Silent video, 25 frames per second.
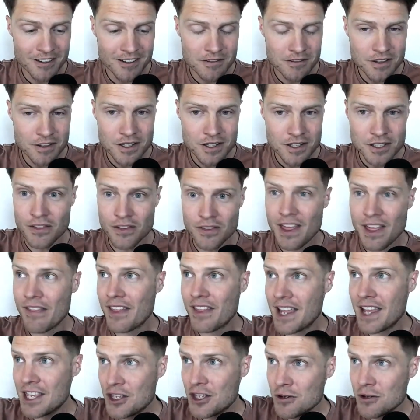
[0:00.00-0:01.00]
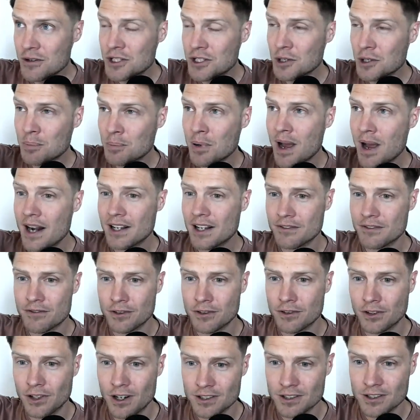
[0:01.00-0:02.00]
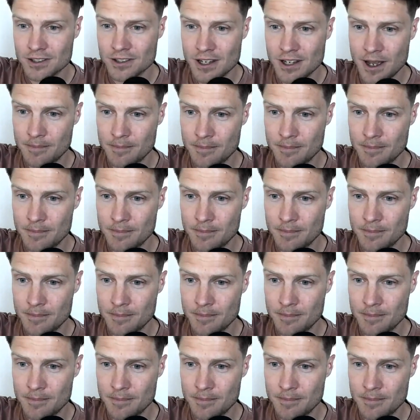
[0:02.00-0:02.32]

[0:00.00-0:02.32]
so that they use your product for a long time.